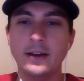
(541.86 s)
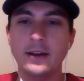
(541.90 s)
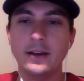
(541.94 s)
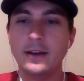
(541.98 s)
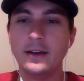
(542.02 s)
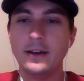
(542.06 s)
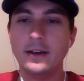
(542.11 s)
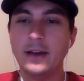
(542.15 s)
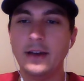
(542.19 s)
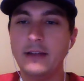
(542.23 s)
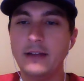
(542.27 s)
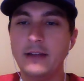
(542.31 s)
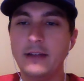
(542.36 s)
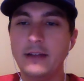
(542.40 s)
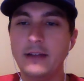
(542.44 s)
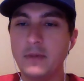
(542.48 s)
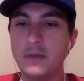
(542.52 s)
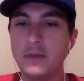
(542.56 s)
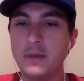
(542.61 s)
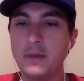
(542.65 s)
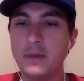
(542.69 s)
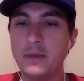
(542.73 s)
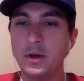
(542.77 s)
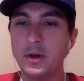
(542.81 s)

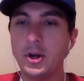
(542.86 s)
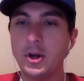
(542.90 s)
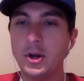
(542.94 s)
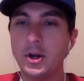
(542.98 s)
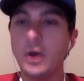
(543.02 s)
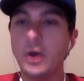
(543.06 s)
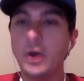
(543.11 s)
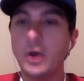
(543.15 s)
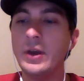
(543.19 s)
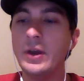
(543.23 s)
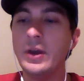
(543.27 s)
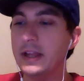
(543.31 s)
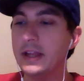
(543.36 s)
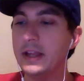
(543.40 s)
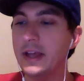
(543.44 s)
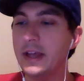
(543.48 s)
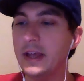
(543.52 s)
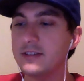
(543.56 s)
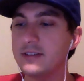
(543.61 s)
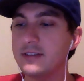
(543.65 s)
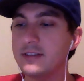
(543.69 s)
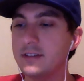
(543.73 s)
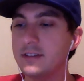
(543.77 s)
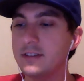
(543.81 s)
remember going into last
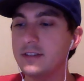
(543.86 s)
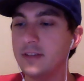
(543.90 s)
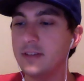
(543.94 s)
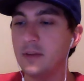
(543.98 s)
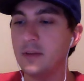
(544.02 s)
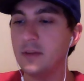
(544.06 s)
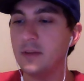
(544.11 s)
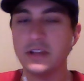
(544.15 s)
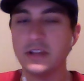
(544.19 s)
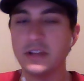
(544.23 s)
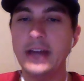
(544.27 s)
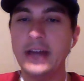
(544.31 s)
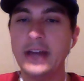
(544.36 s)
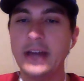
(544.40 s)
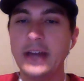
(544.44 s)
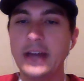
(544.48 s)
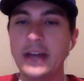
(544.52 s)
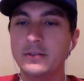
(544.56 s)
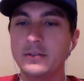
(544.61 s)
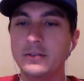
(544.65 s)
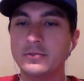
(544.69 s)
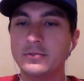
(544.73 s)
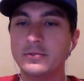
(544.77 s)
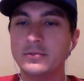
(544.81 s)
season, there was a lot
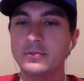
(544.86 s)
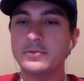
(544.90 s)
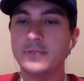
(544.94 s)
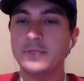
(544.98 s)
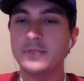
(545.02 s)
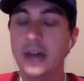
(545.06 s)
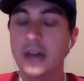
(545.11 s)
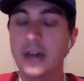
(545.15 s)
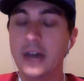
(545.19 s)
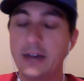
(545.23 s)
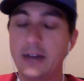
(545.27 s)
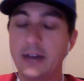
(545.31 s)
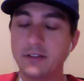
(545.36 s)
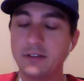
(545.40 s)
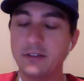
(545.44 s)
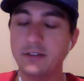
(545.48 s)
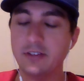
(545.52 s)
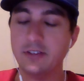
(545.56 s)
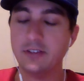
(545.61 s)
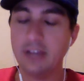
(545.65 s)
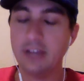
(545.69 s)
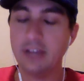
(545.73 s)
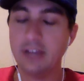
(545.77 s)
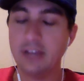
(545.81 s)
of, obviously,
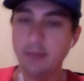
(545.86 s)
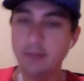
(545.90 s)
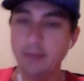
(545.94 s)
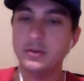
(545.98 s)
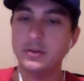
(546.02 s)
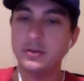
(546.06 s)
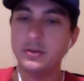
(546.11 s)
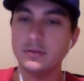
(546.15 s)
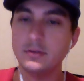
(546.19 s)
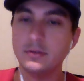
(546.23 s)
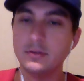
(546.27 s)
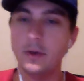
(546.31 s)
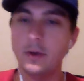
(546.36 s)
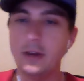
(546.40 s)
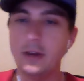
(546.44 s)
hype going into